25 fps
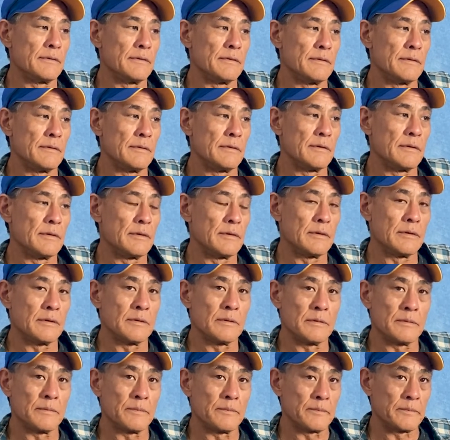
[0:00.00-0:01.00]
And you came back
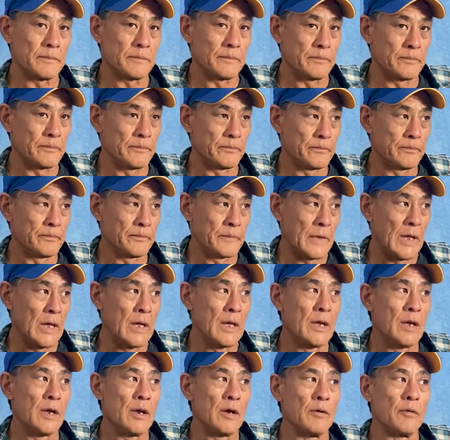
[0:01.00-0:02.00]
to this area?
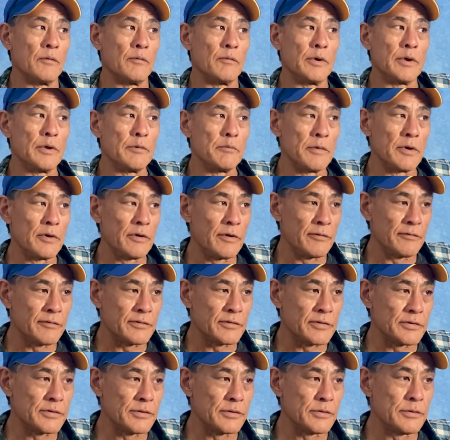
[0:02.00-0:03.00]
We moved
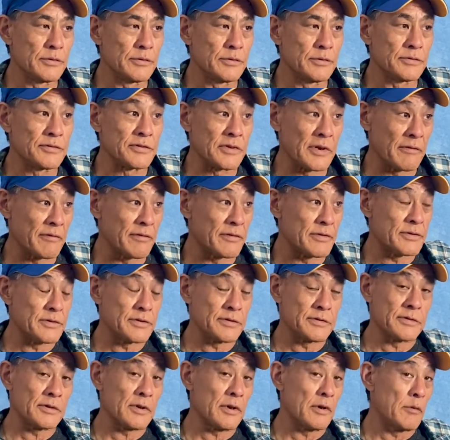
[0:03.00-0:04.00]
to San
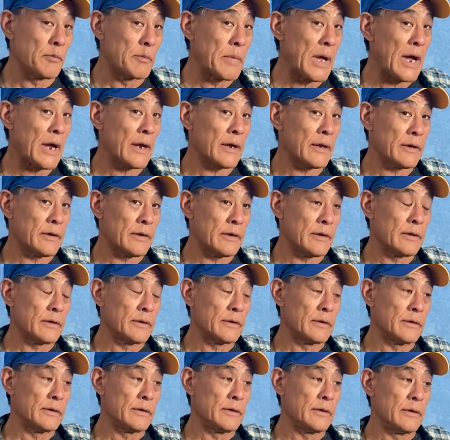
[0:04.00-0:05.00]
Francisco back
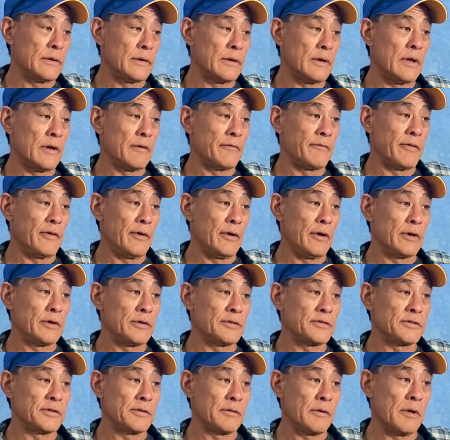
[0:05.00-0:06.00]
at
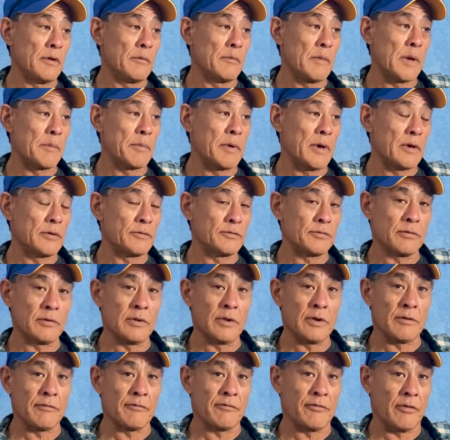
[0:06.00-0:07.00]
first, and my parents were
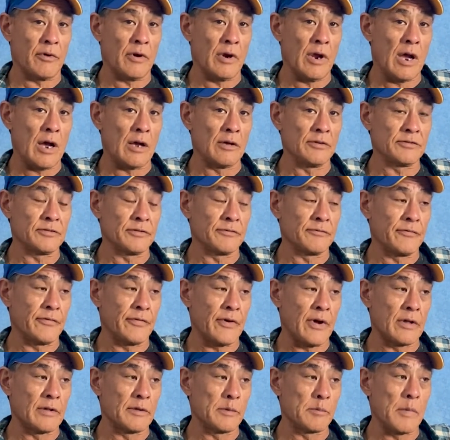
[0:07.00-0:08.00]
looking for a house, and
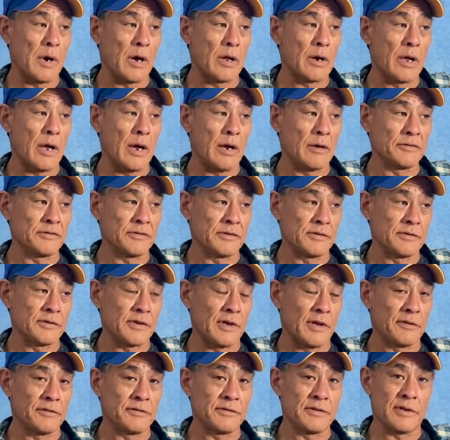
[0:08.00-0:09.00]
finally bought a house in
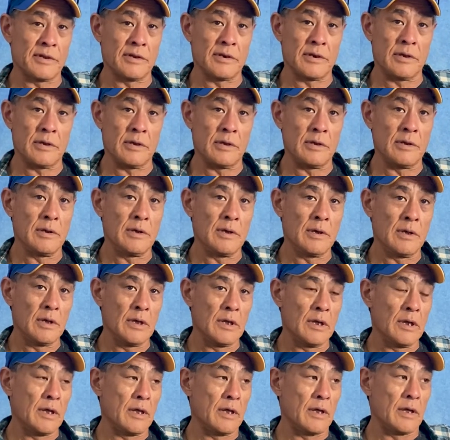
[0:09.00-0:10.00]
South City.
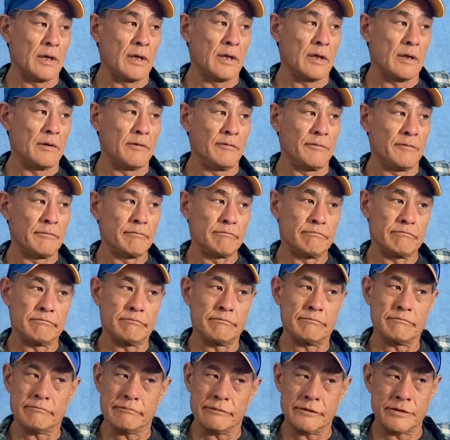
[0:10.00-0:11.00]
And
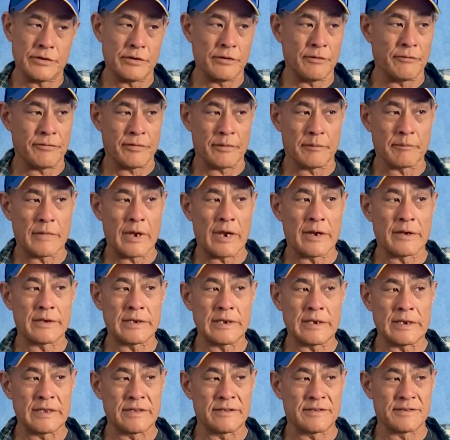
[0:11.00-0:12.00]
so from
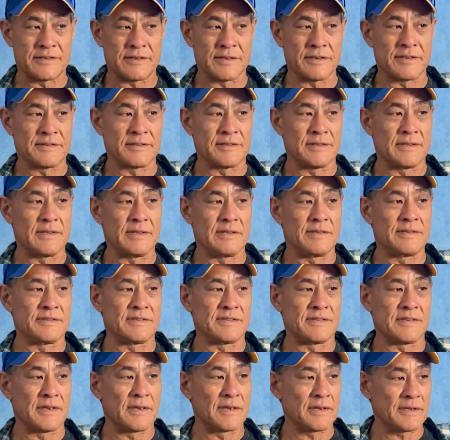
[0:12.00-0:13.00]

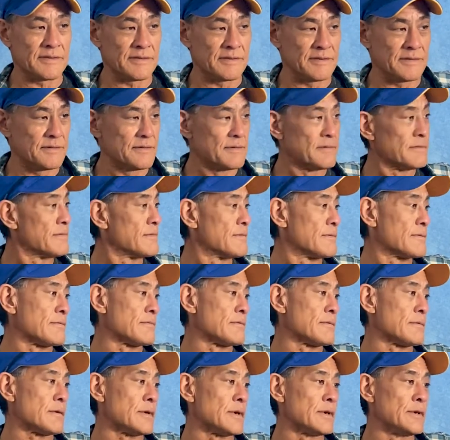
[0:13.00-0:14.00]
1966
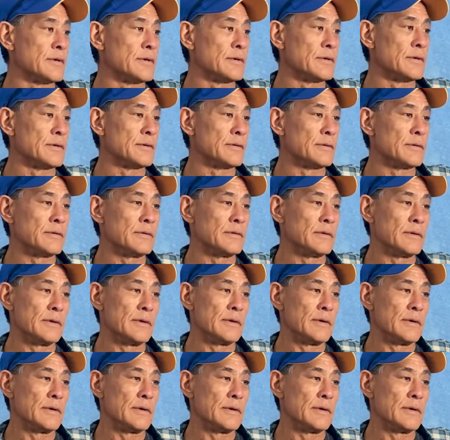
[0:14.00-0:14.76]
through